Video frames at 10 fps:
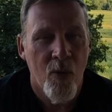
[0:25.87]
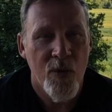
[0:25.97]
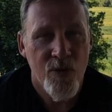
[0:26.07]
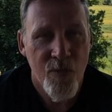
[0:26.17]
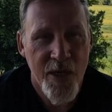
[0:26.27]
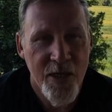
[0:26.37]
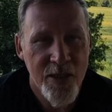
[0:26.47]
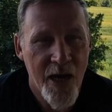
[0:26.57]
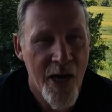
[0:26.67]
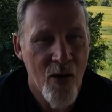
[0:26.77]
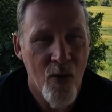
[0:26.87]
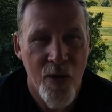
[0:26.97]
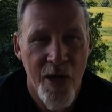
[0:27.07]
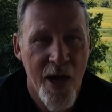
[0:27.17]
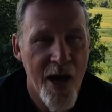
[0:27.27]
Which means I
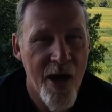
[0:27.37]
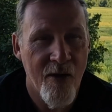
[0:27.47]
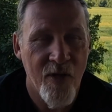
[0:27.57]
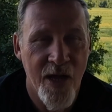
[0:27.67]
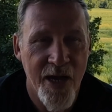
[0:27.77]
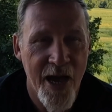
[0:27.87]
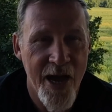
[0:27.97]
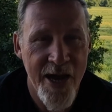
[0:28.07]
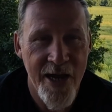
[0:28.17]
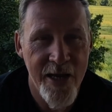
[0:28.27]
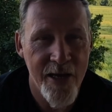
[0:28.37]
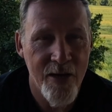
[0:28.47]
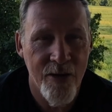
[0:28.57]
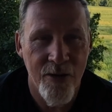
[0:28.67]
only have like 80